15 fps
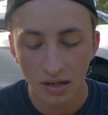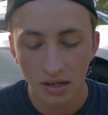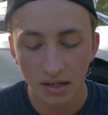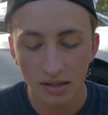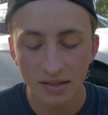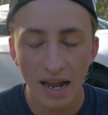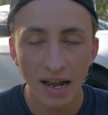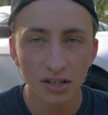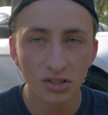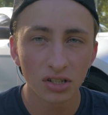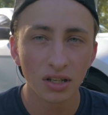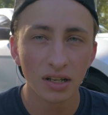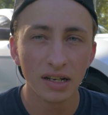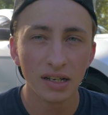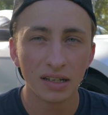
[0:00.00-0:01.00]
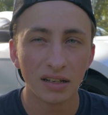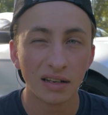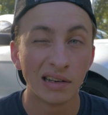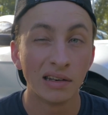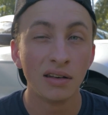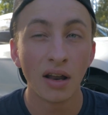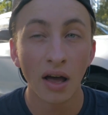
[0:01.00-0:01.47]
it's actually
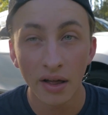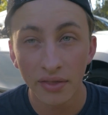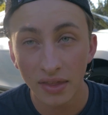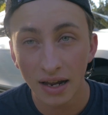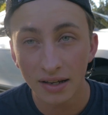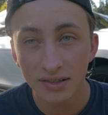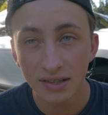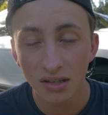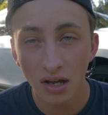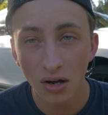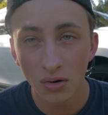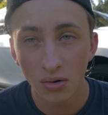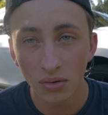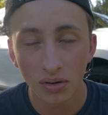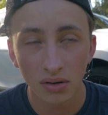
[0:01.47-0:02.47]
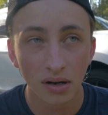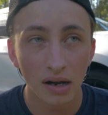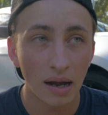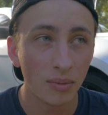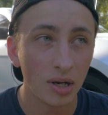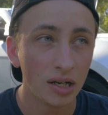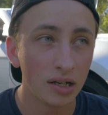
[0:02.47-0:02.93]
not that slow.
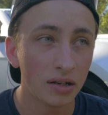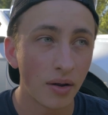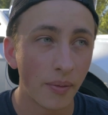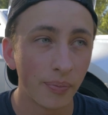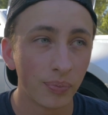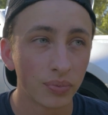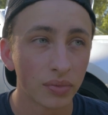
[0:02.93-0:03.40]
I mean,